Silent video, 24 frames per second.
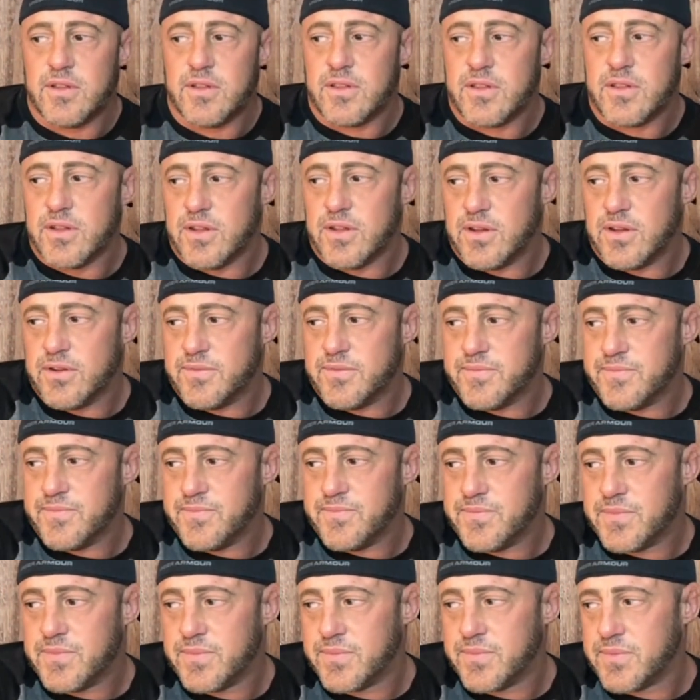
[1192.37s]
you know,
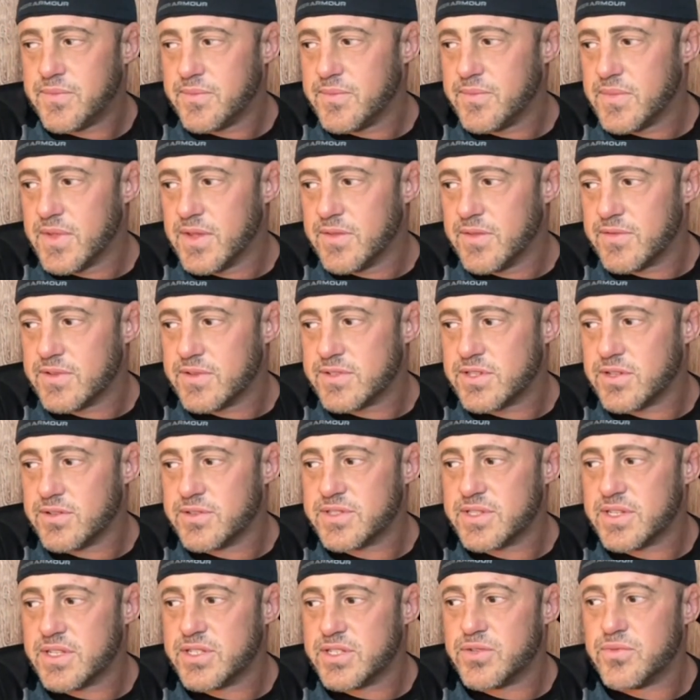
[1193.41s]
if they're so
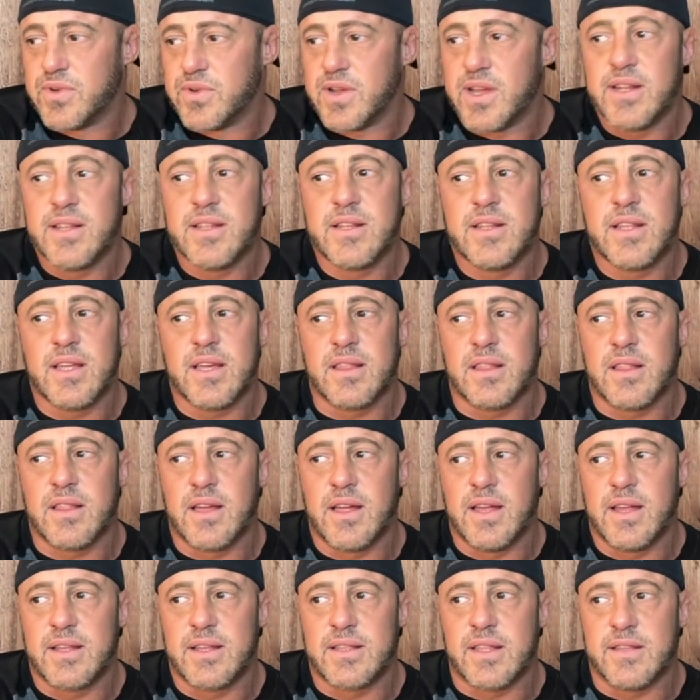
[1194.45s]
situated, and
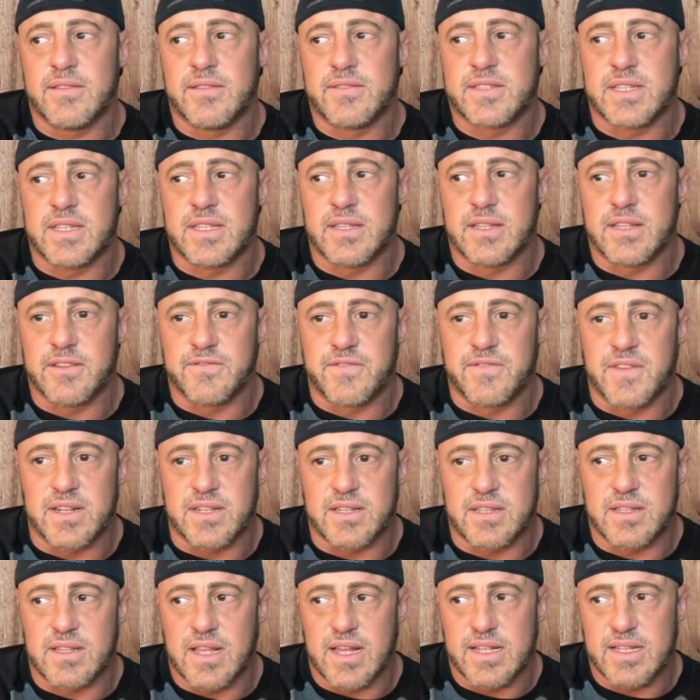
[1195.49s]
like they've seen the effect
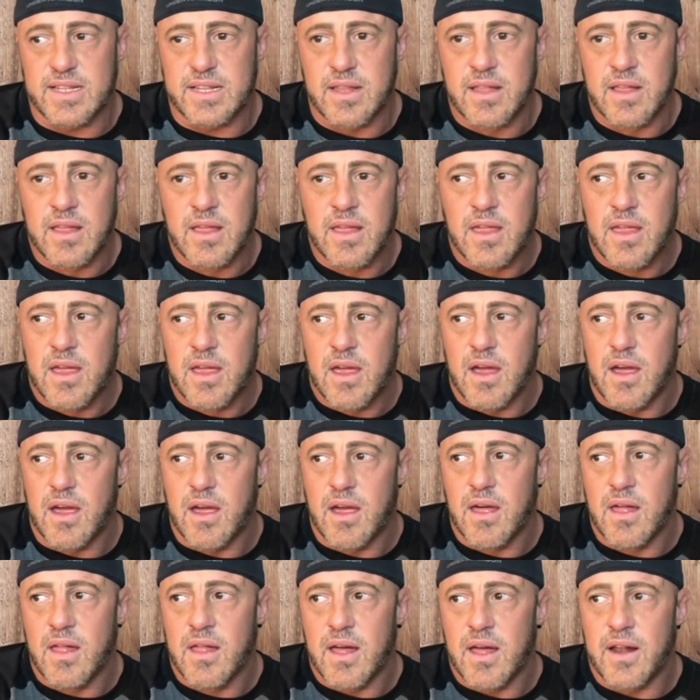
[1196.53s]
of that.
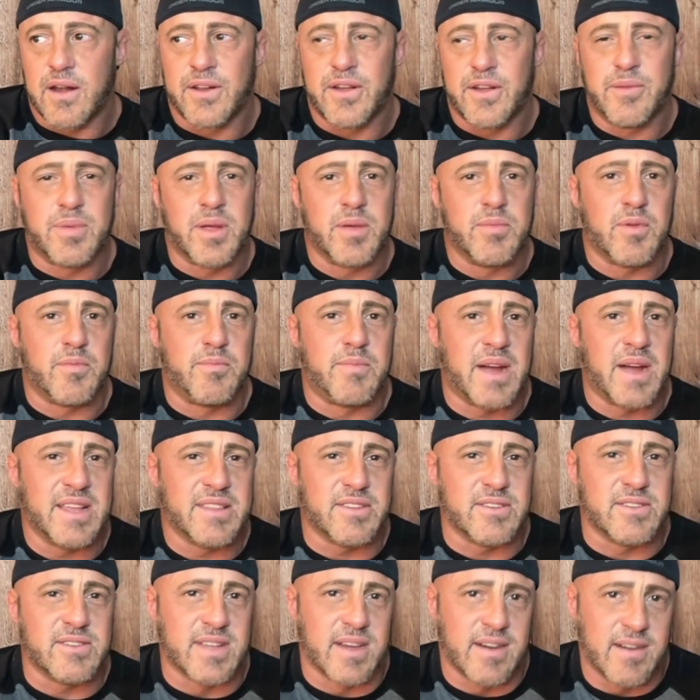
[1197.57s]
Uh, I don't know, people bite
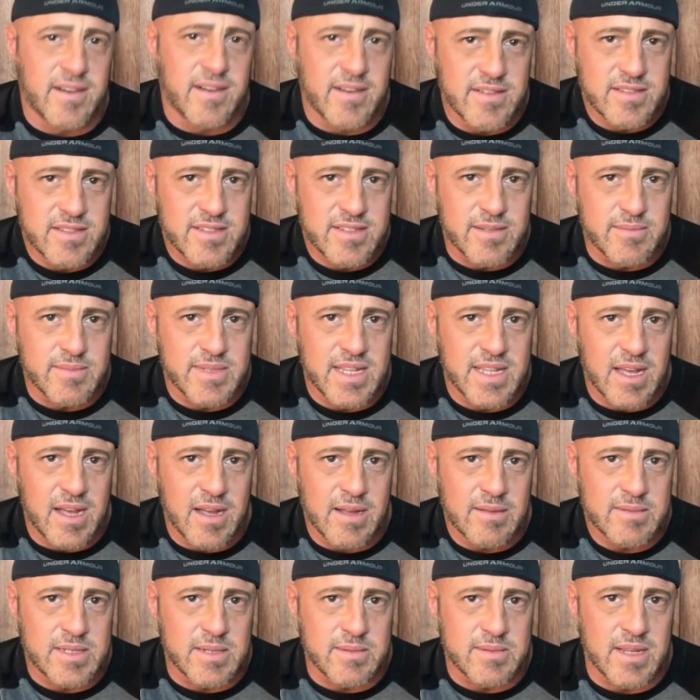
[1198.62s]
their tongue
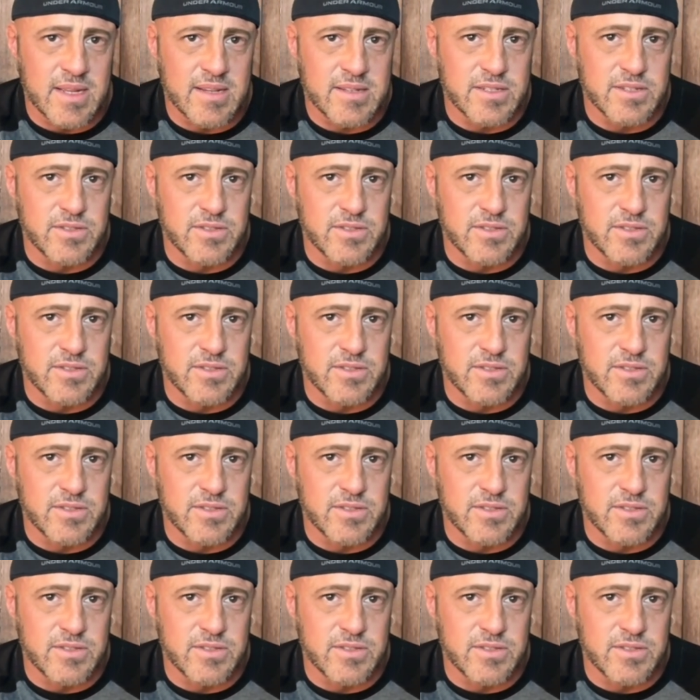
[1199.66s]
sometimes. Sometimes